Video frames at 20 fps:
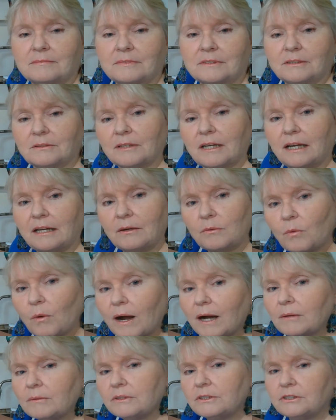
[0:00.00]
Okay,
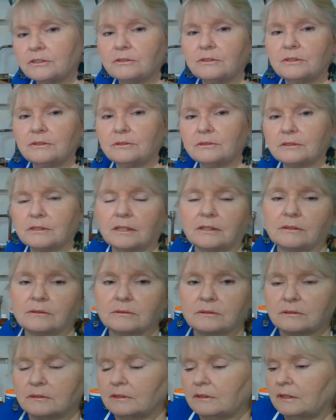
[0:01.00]
why would you use
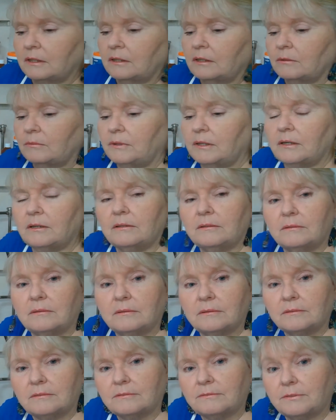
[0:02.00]
those?
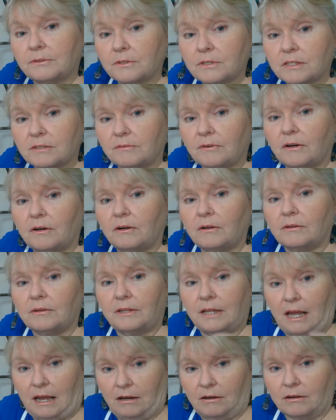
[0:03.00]
Well, first of all,
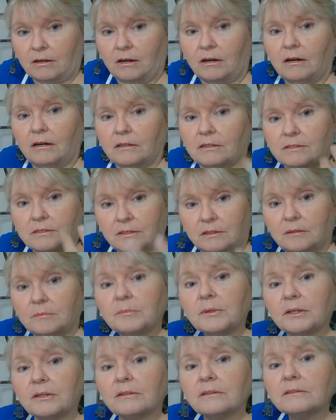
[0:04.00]
the alcohol is going to
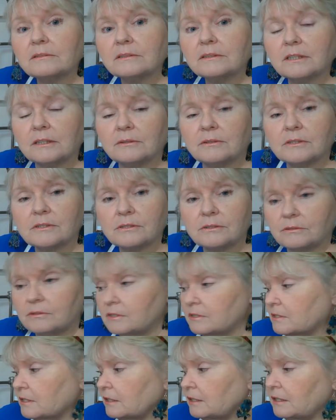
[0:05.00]
burn. So as soon
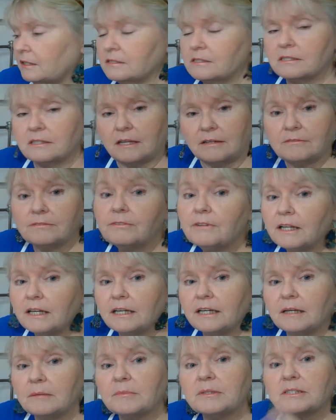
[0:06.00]
as it hits that
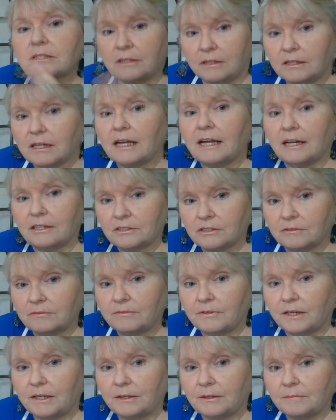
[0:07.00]
flame, it's going to catch on
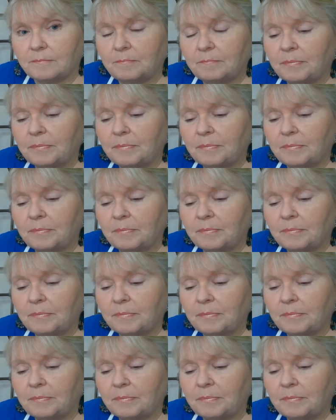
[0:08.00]
fire.